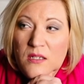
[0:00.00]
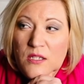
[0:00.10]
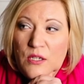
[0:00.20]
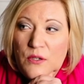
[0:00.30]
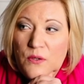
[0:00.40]

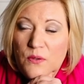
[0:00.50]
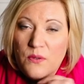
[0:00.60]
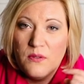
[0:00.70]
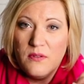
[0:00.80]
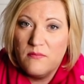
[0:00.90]

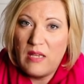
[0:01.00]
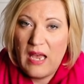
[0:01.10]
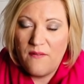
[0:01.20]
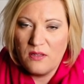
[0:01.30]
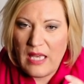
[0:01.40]
to
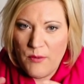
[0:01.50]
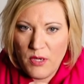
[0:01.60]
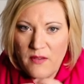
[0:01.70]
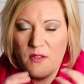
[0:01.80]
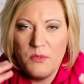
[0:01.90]
have a
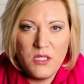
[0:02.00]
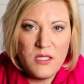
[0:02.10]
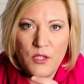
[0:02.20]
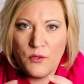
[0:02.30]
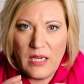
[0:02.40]
library of
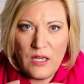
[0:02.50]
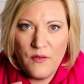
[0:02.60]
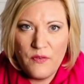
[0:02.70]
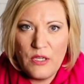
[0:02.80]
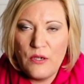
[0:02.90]
images created
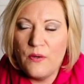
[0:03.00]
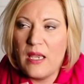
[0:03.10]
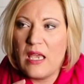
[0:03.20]
for you.